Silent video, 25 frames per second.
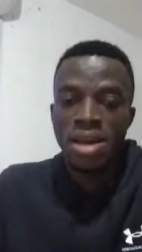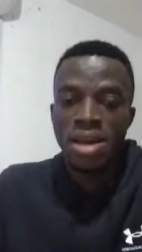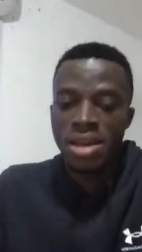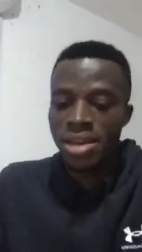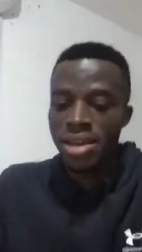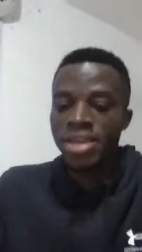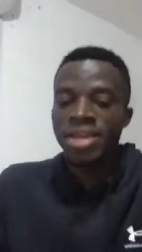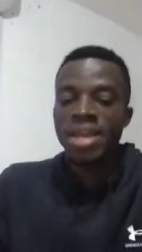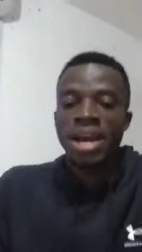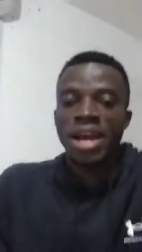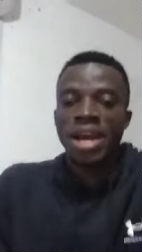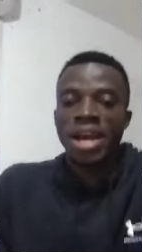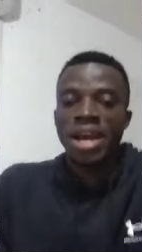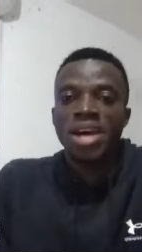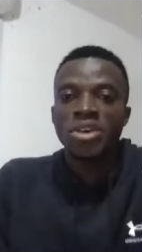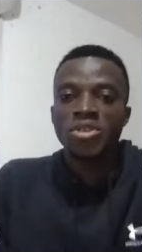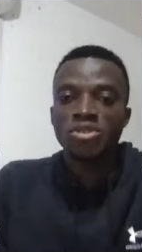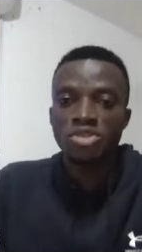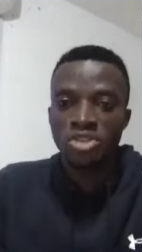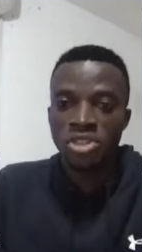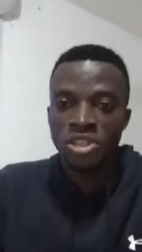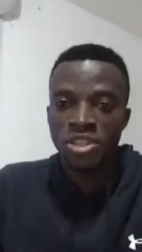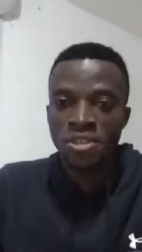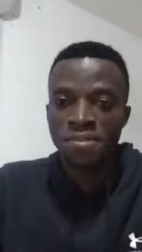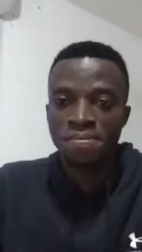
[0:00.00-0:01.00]
In a
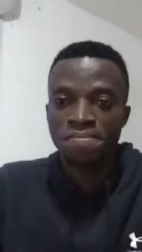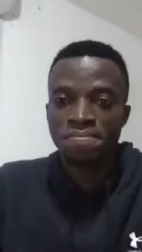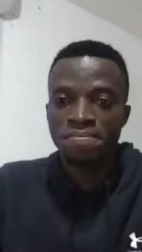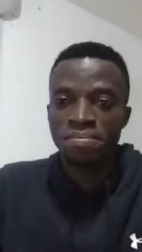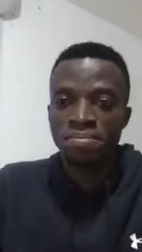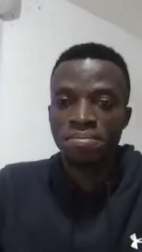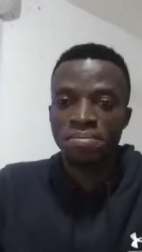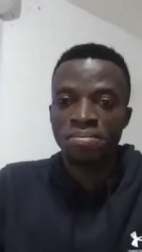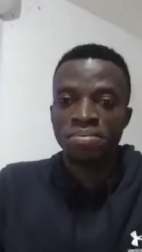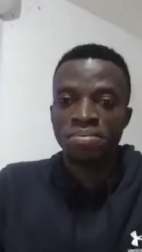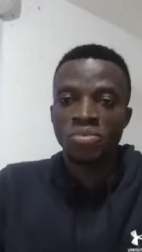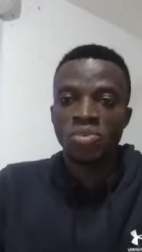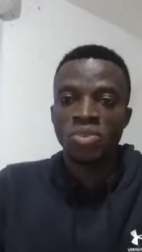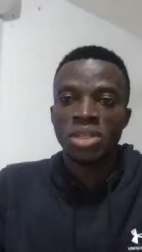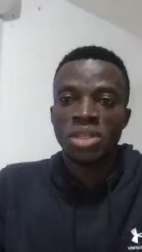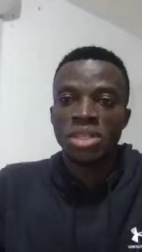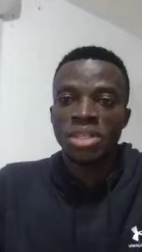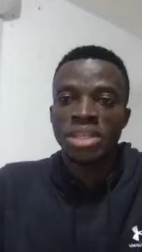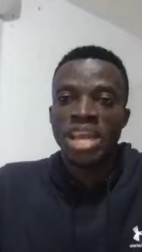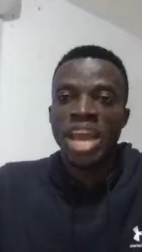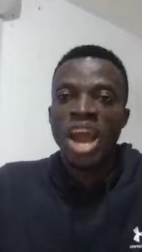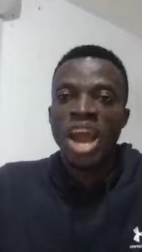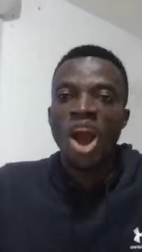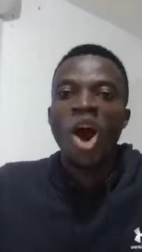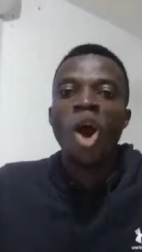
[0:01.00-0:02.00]
country,
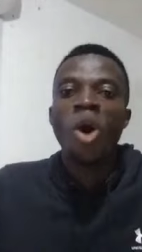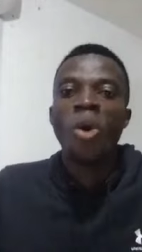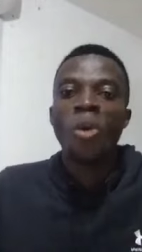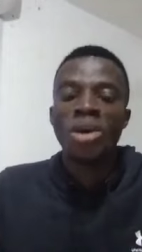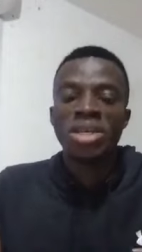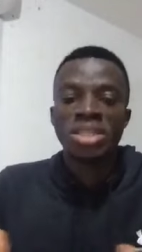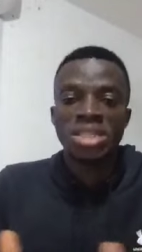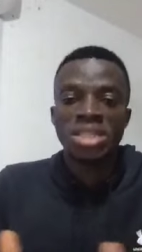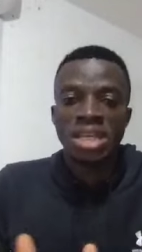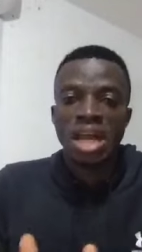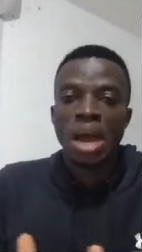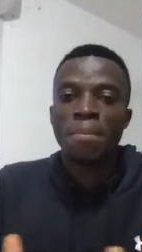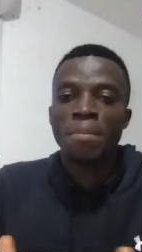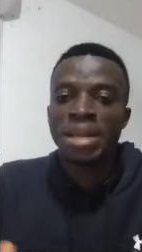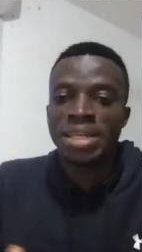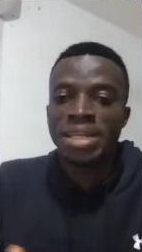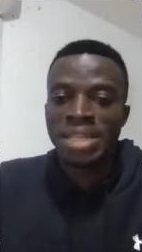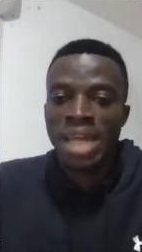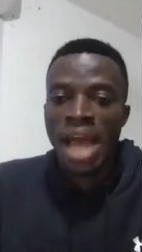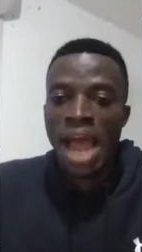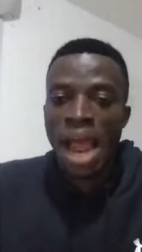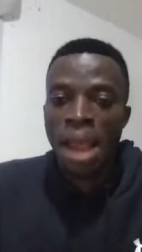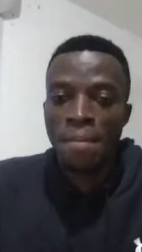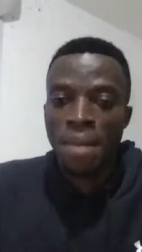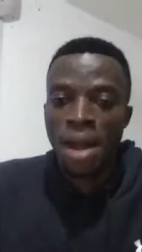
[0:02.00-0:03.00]
there always come a
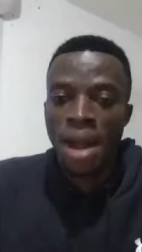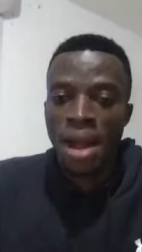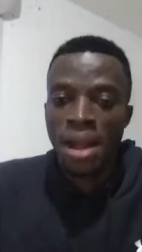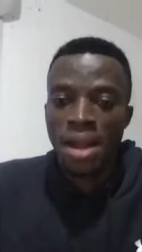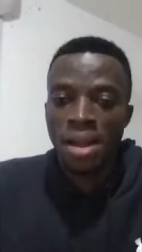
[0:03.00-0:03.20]
timer.